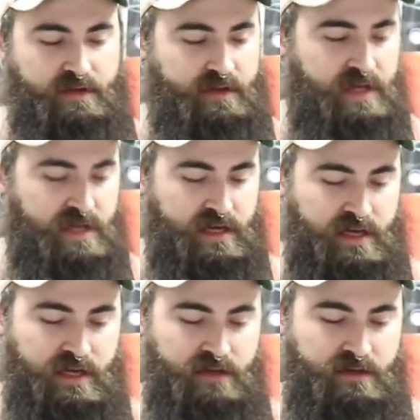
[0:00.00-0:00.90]

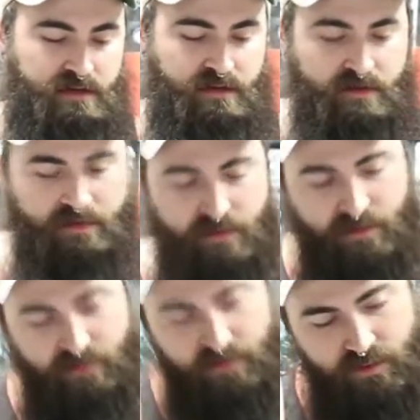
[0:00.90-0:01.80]
the
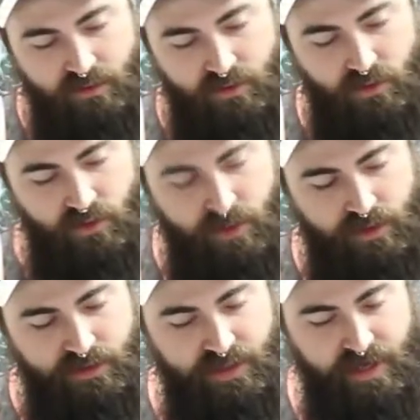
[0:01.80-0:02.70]

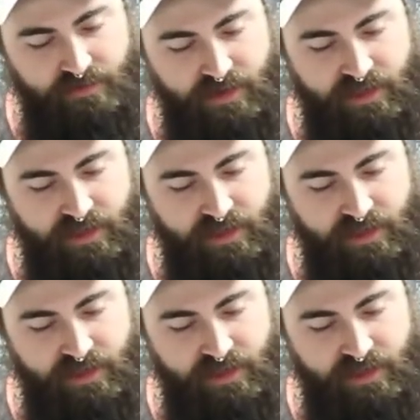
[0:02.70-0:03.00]
cords, everything.